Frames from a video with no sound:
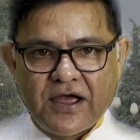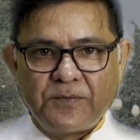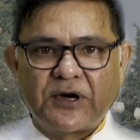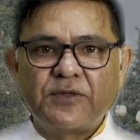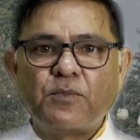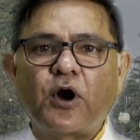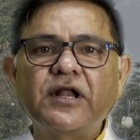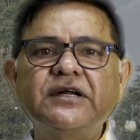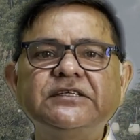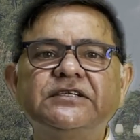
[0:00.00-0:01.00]
But the modern
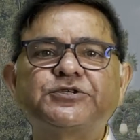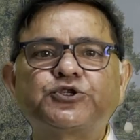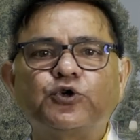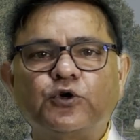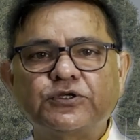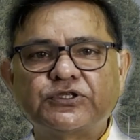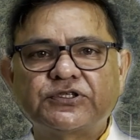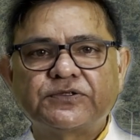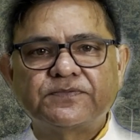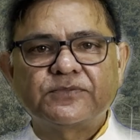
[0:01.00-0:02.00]
research
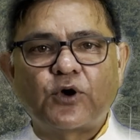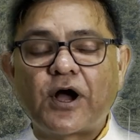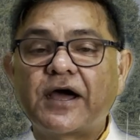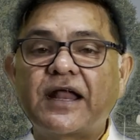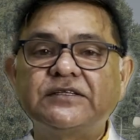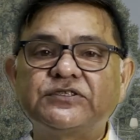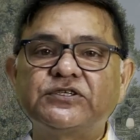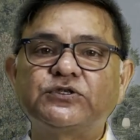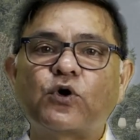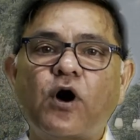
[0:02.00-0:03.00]
shows
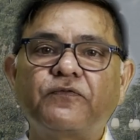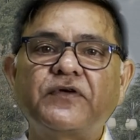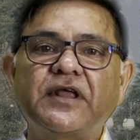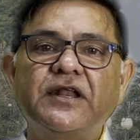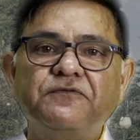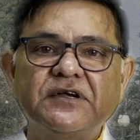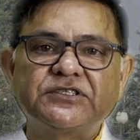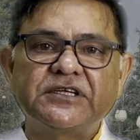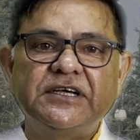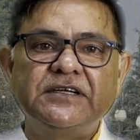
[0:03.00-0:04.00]
organizations often
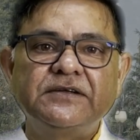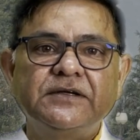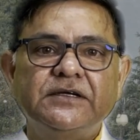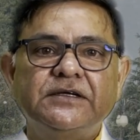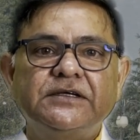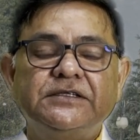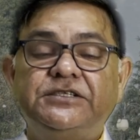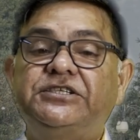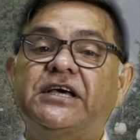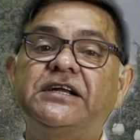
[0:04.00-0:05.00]
invest in
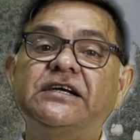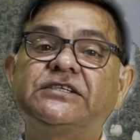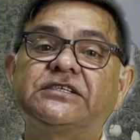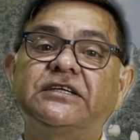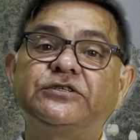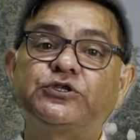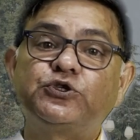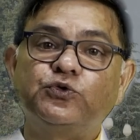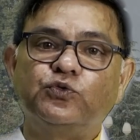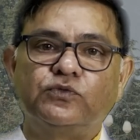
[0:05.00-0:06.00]
general skills too,